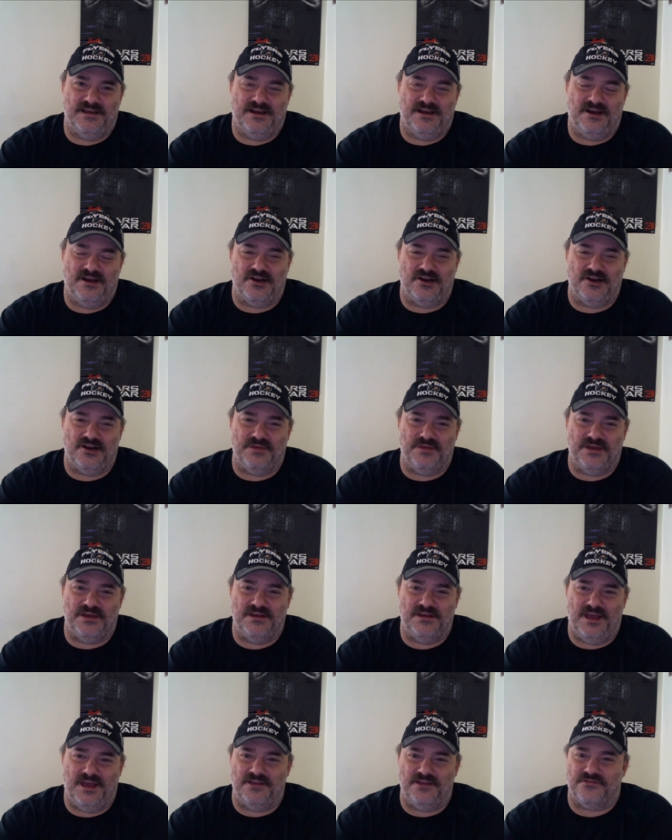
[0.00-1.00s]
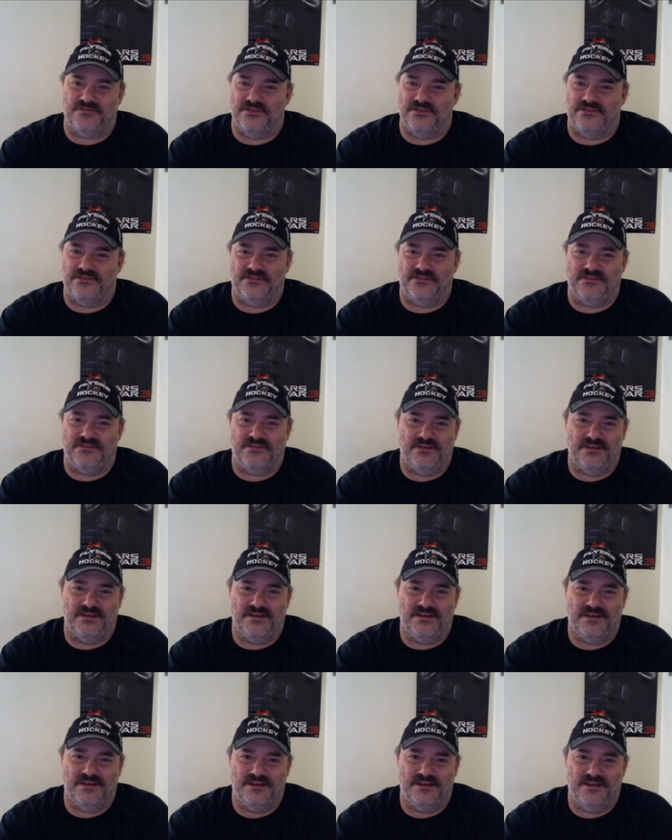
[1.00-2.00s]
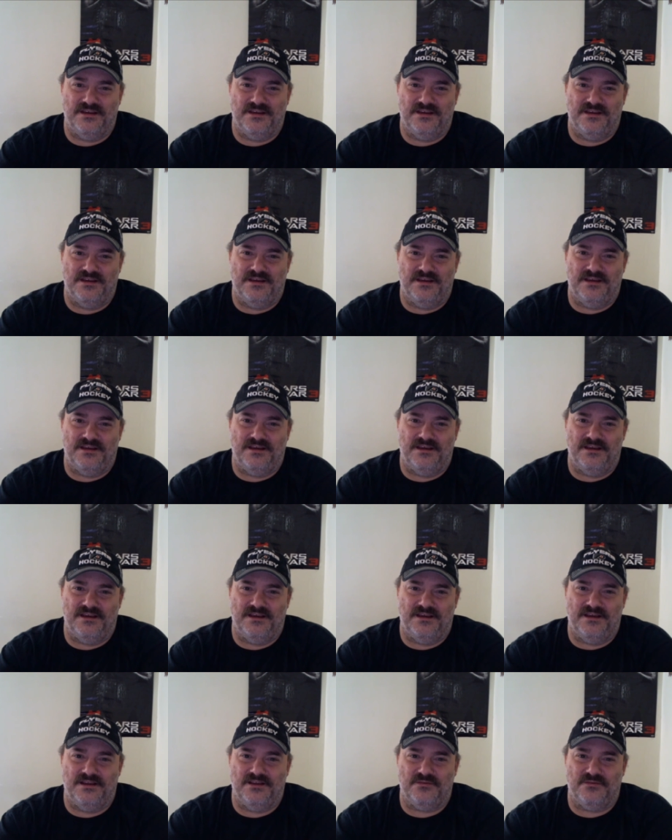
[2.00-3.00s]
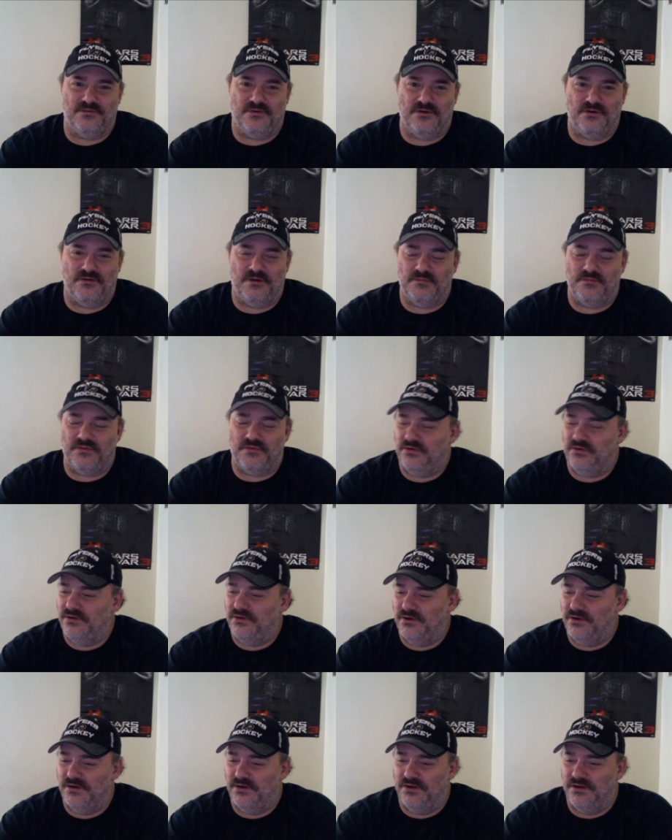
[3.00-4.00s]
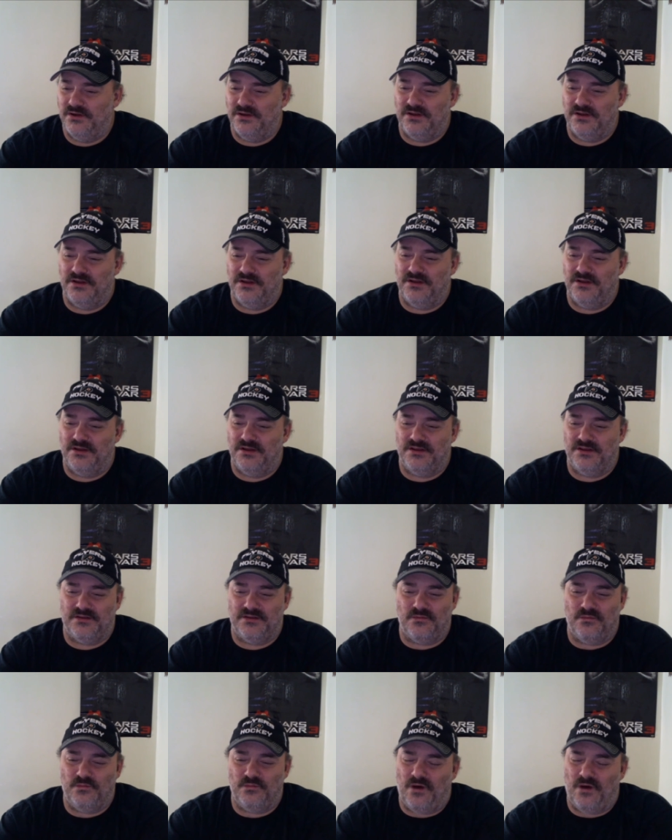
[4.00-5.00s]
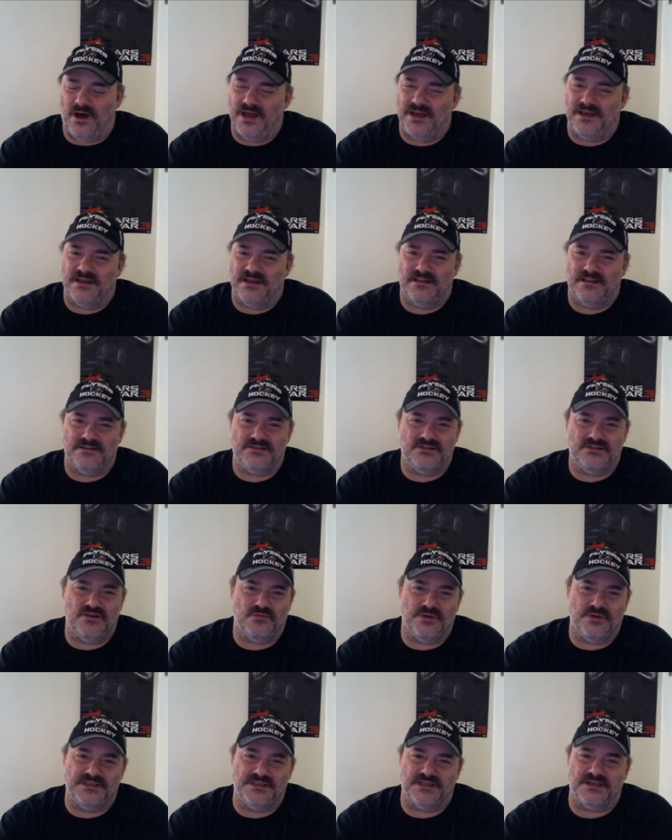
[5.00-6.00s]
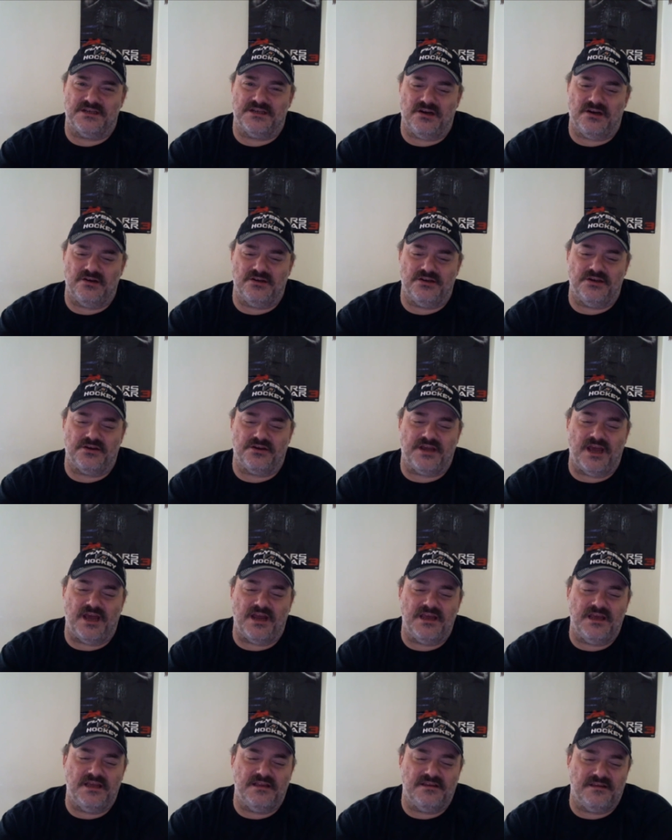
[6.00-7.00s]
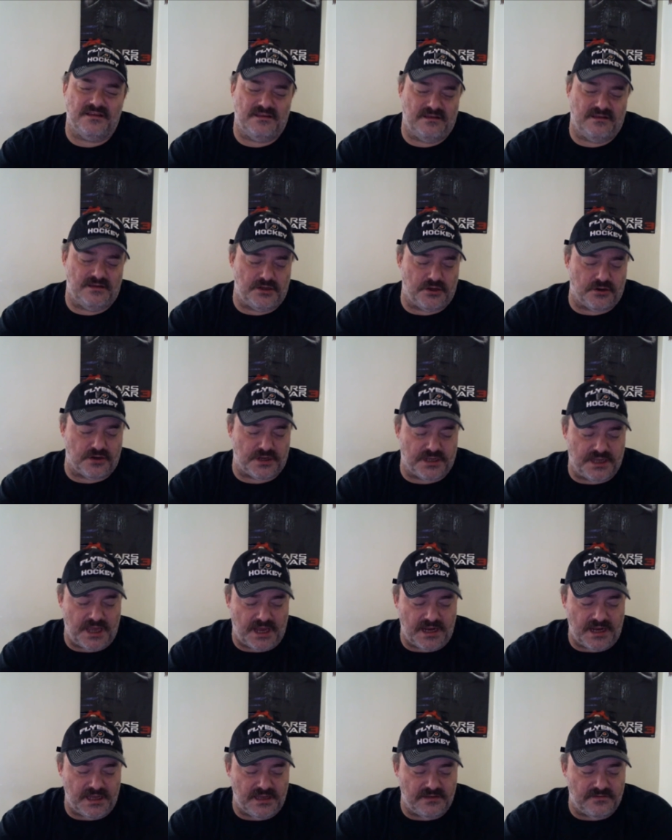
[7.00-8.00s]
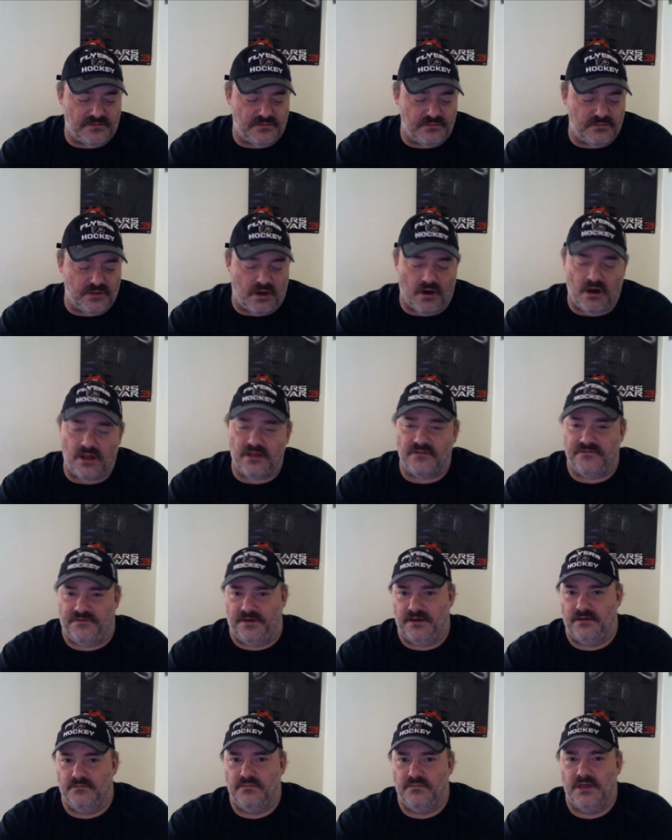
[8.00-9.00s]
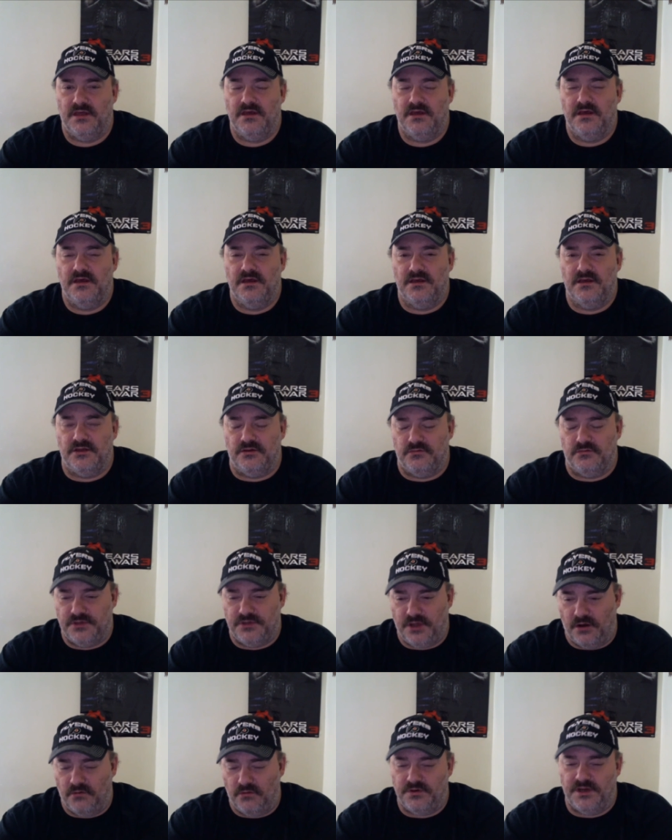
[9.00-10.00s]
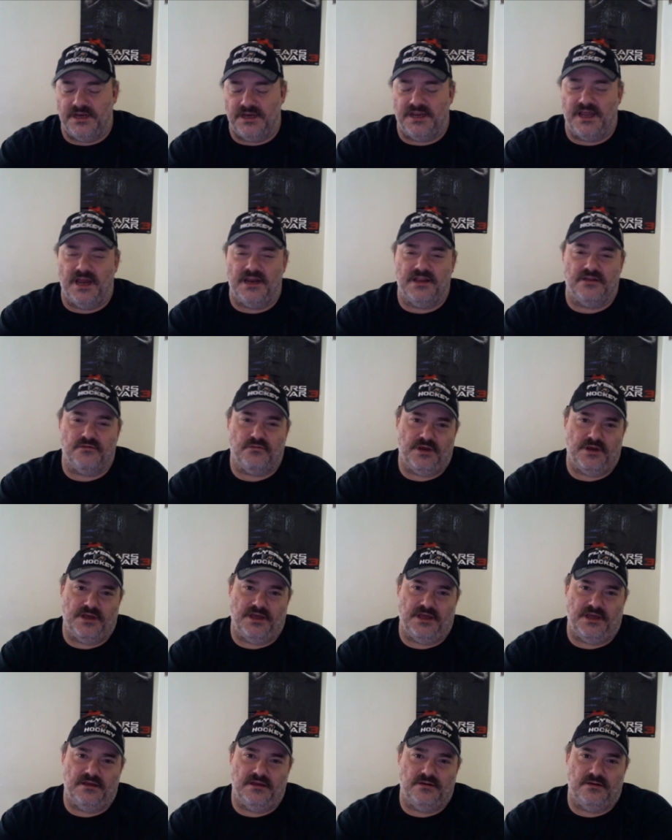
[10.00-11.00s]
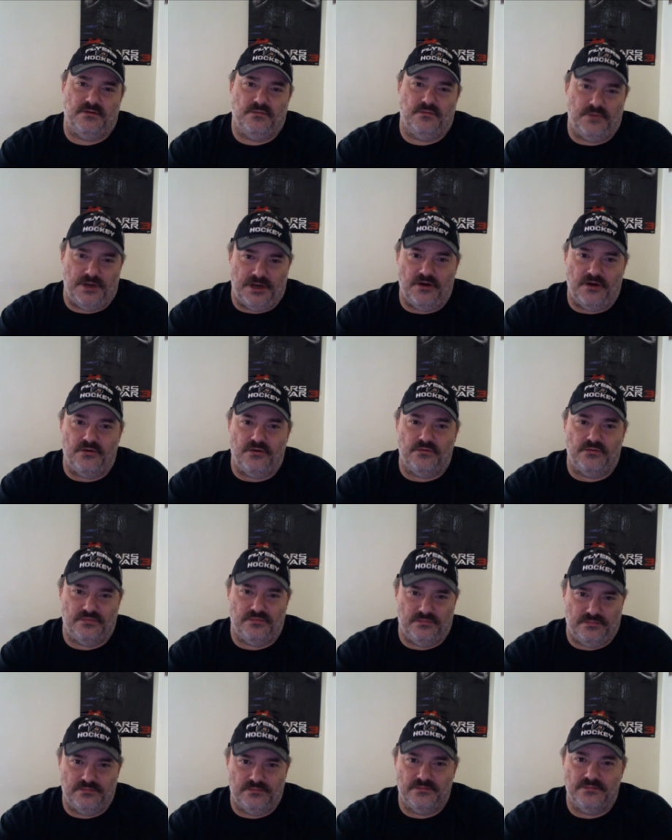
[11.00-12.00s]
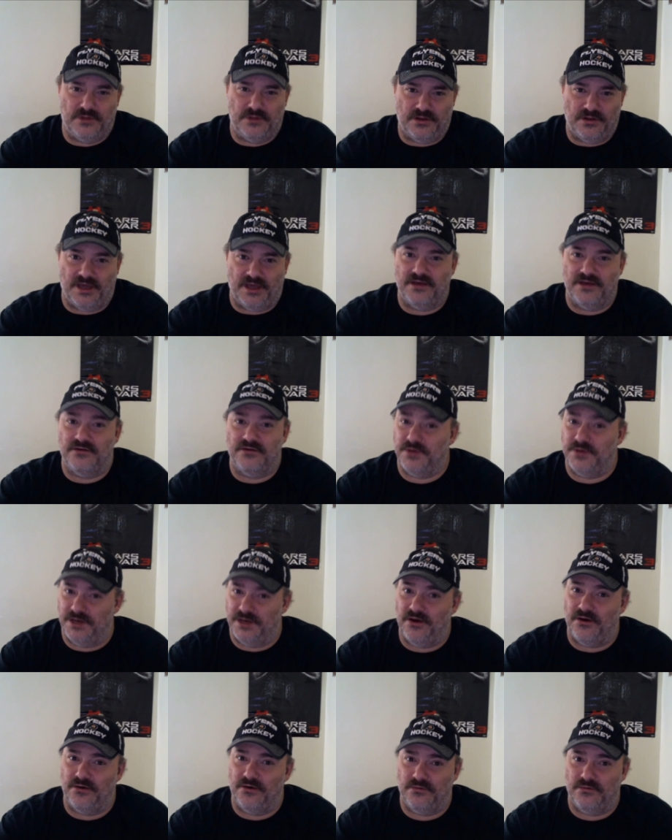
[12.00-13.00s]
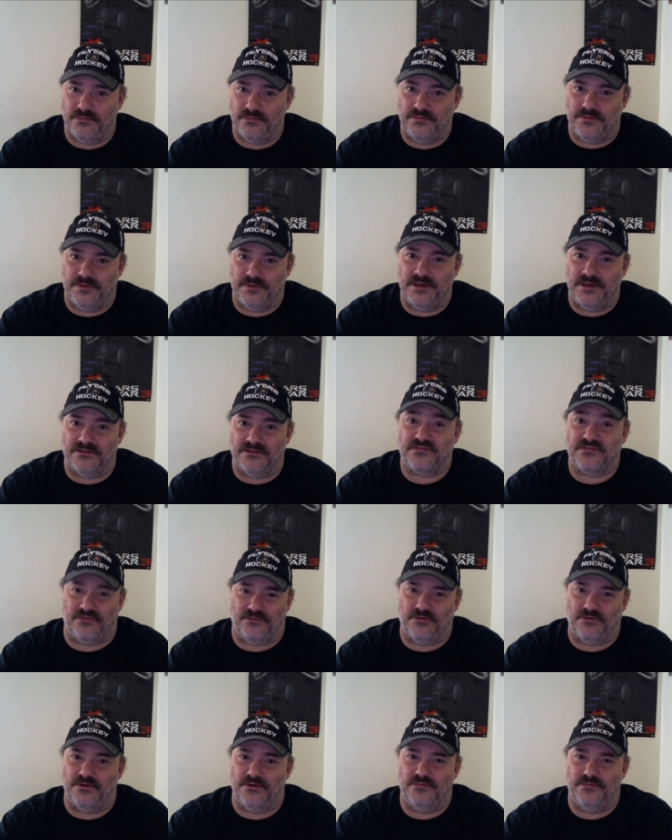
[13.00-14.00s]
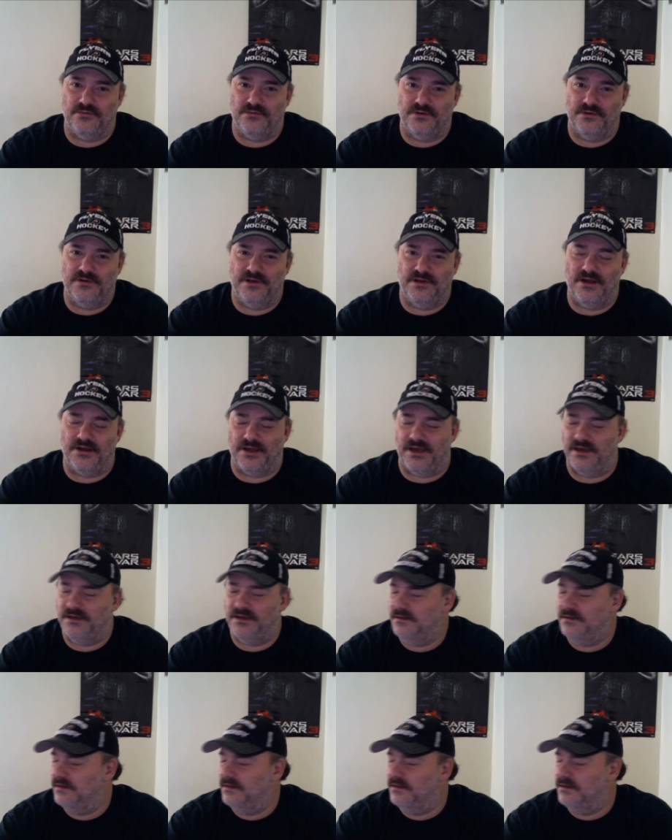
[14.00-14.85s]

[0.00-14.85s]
are going to be entrants into the Royal Rumble. Why? There's no reason. Kurt, you're getting into the you're getting into the Hall of Fame. You don't need to get in the ring again. We know. Okay? We know. It's true. Okay?